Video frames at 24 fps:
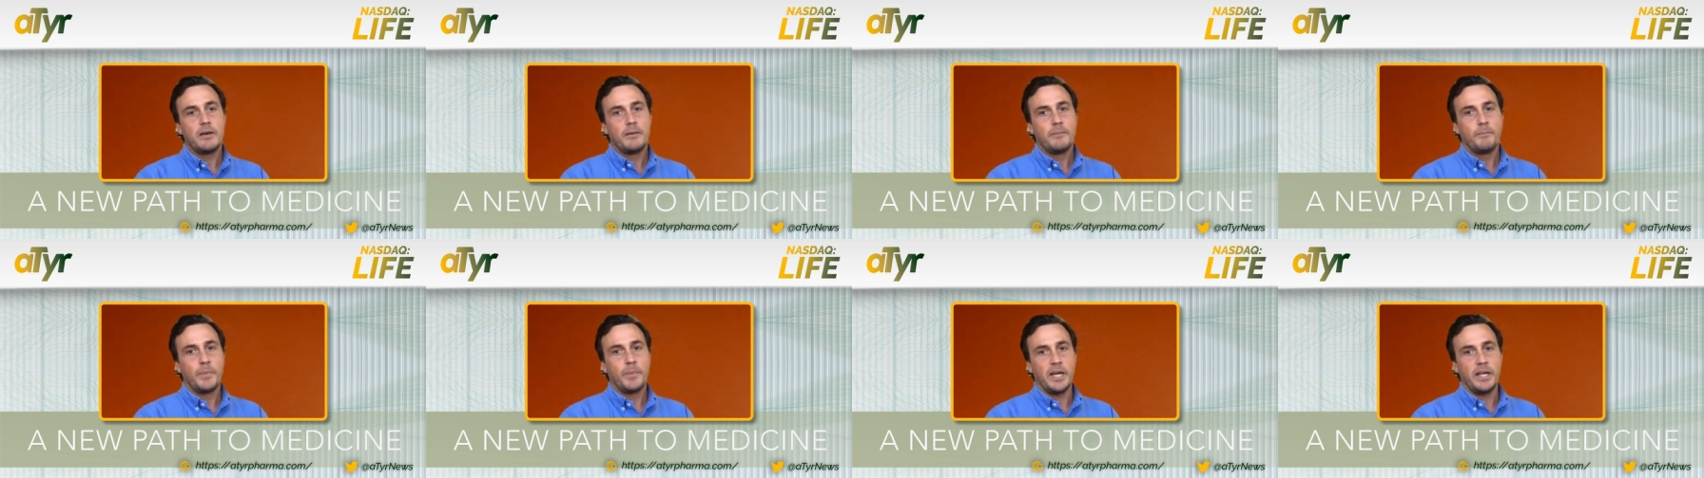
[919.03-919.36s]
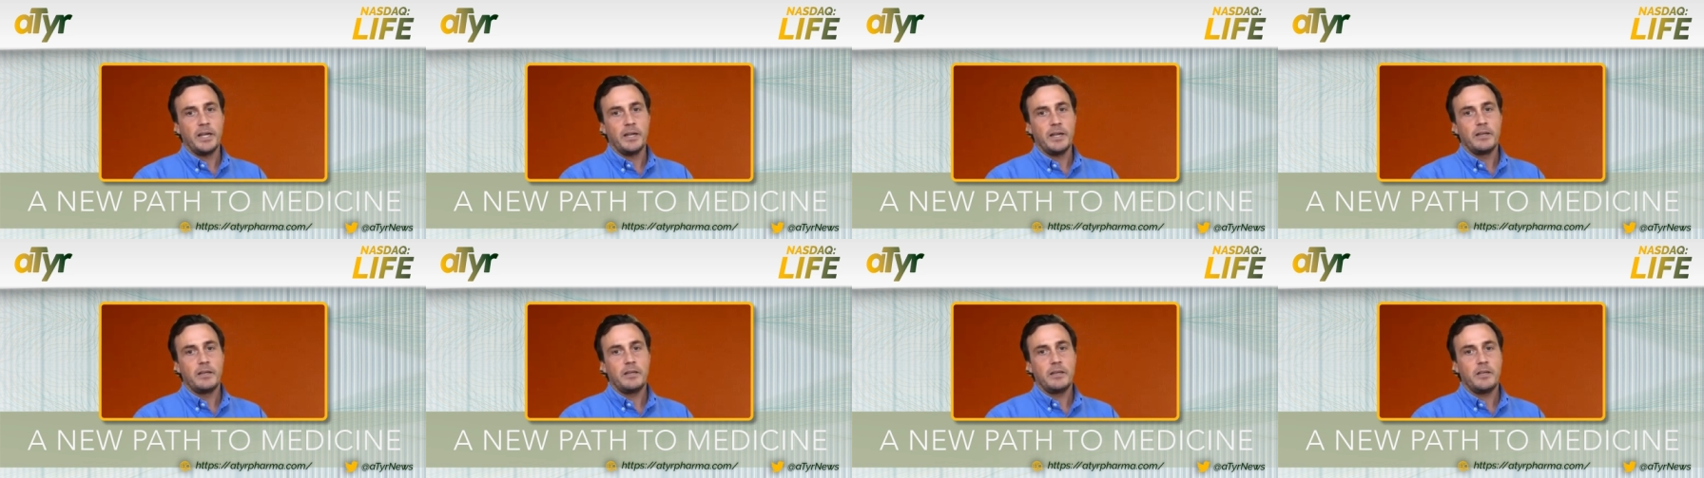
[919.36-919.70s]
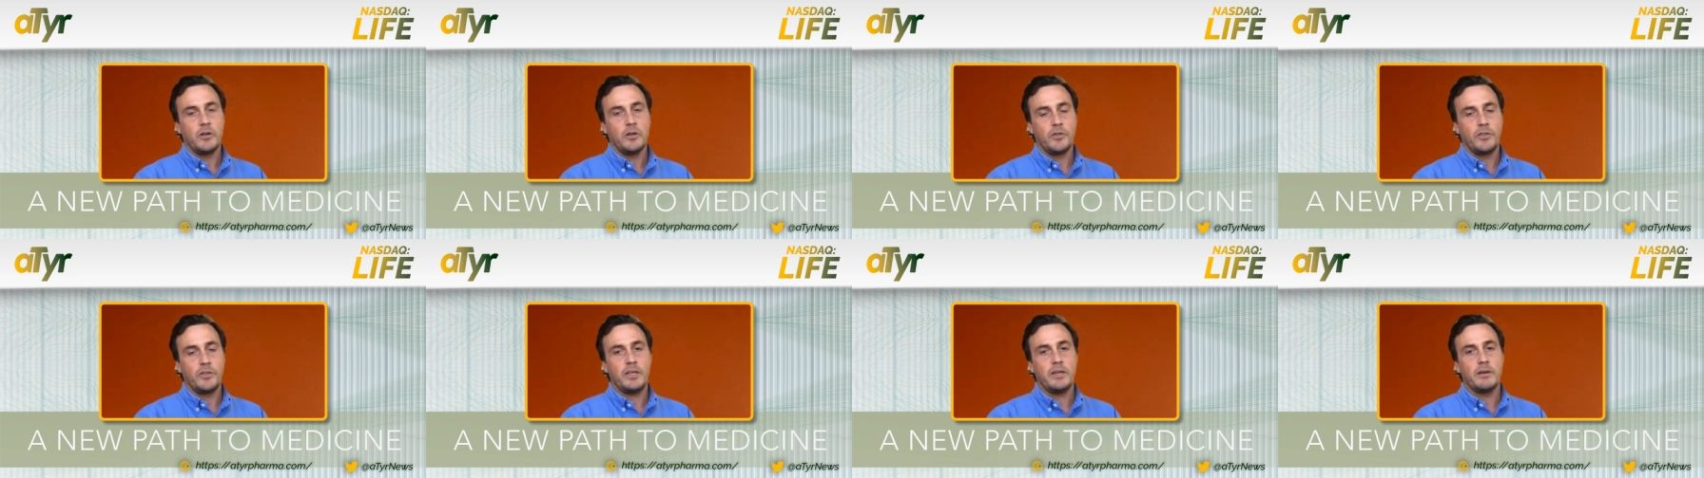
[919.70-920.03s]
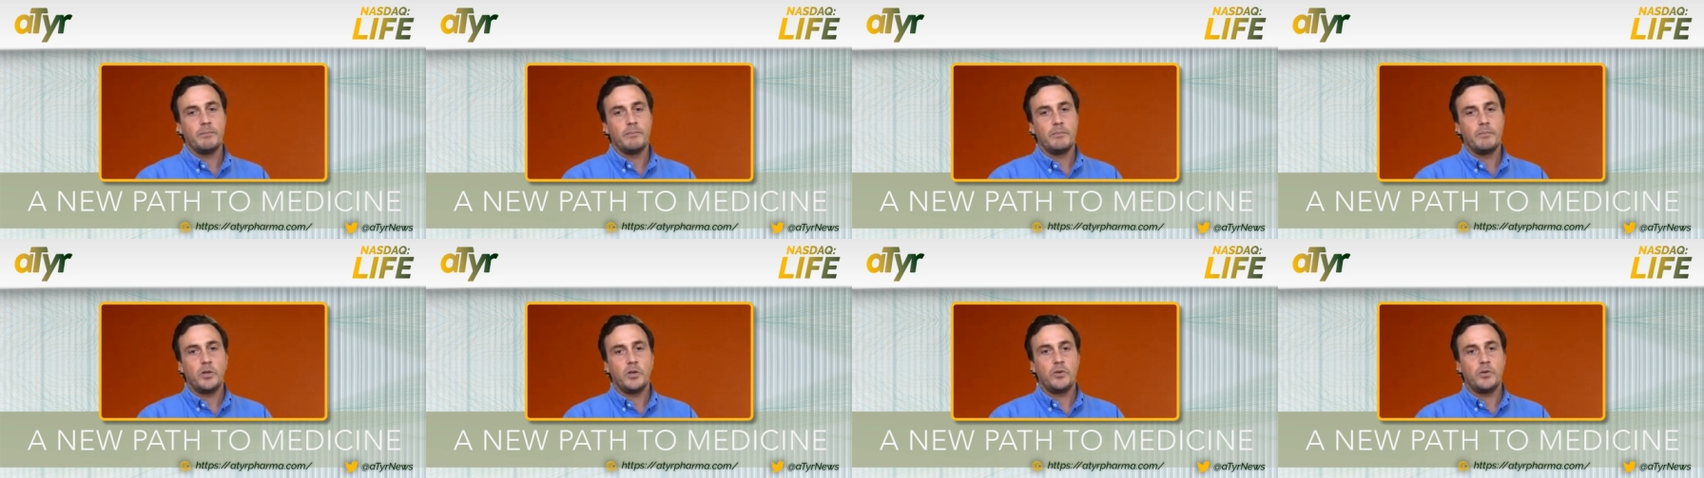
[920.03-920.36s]
But, you know, the
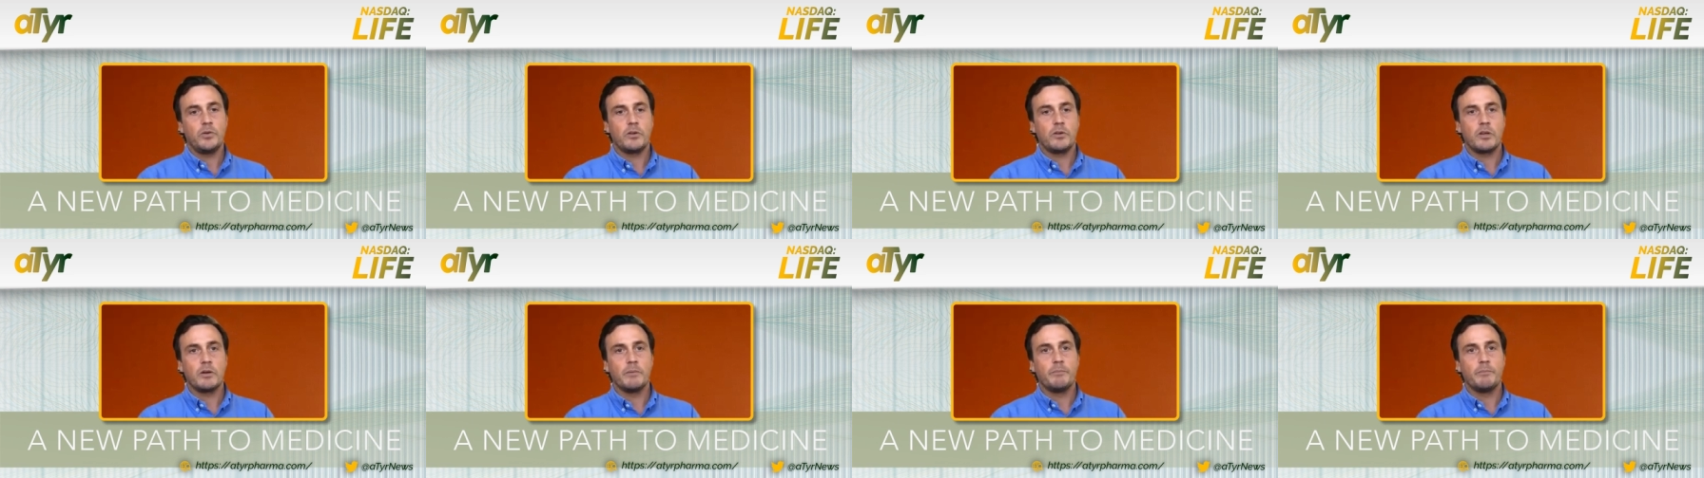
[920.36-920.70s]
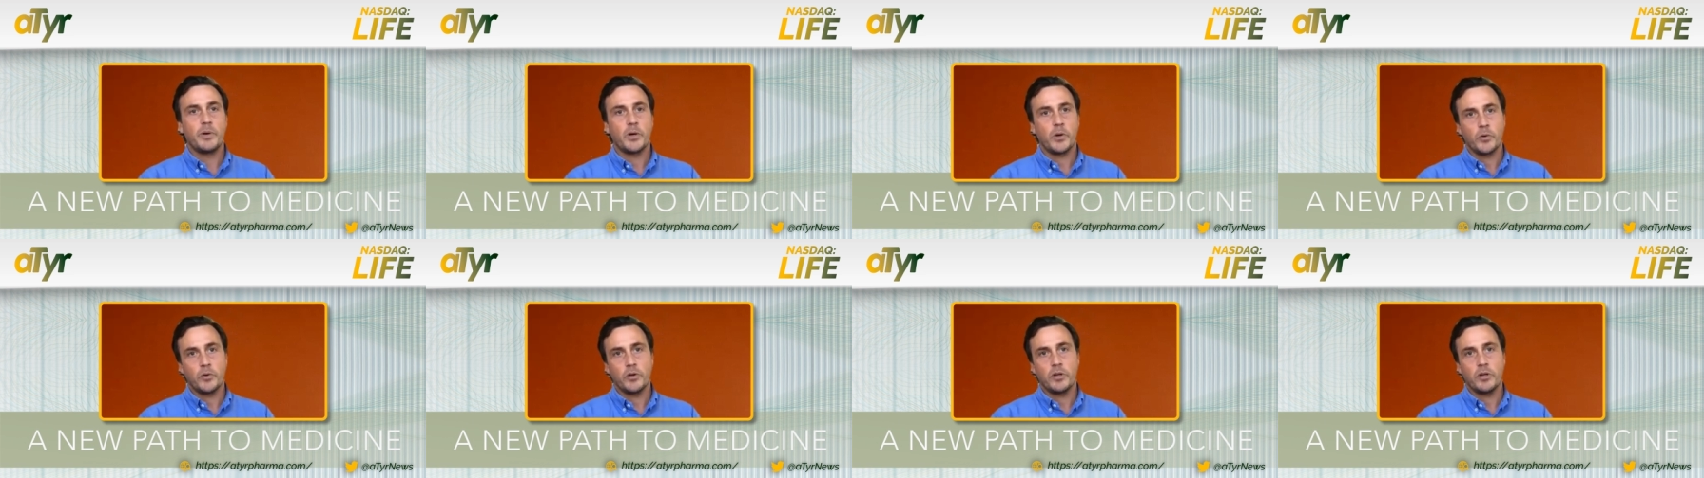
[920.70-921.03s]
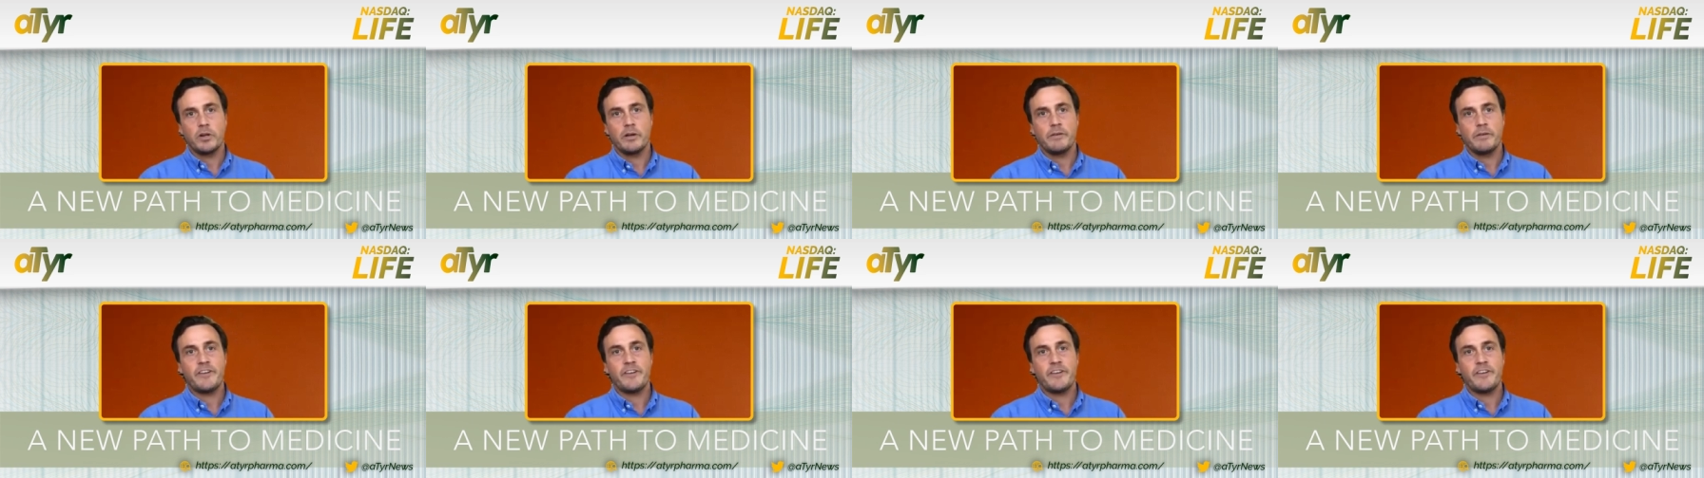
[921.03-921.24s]
immune component of